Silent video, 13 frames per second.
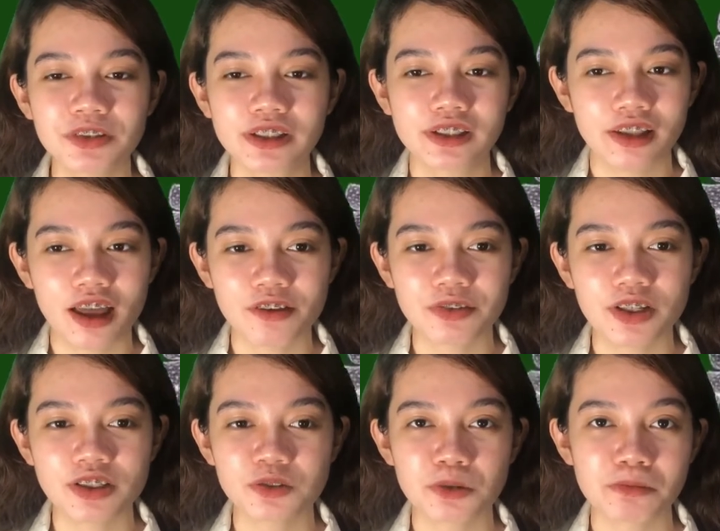
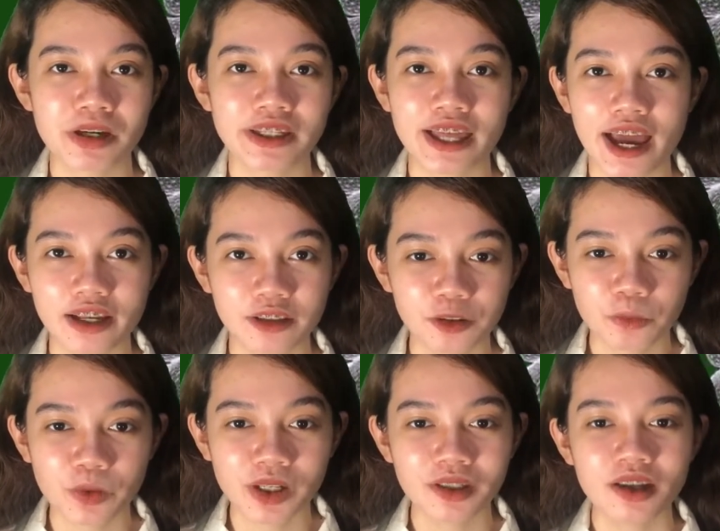levels remain
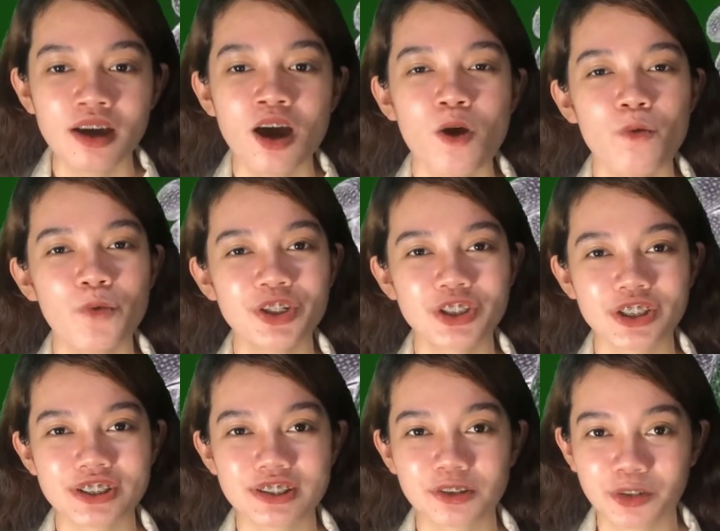adequate, which
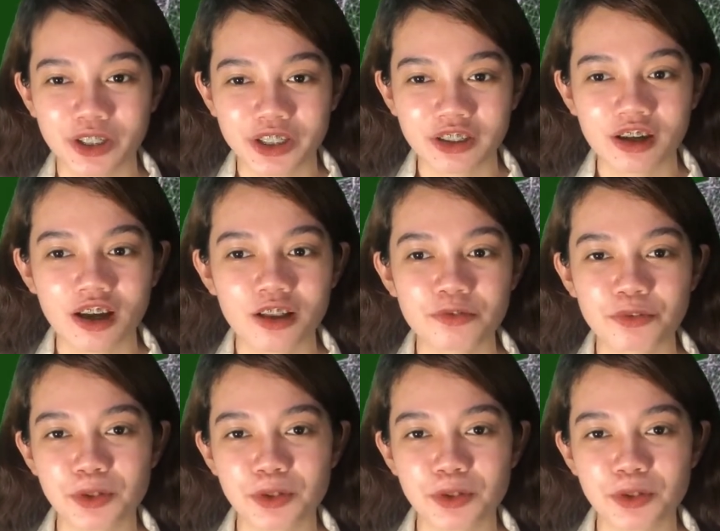is critical for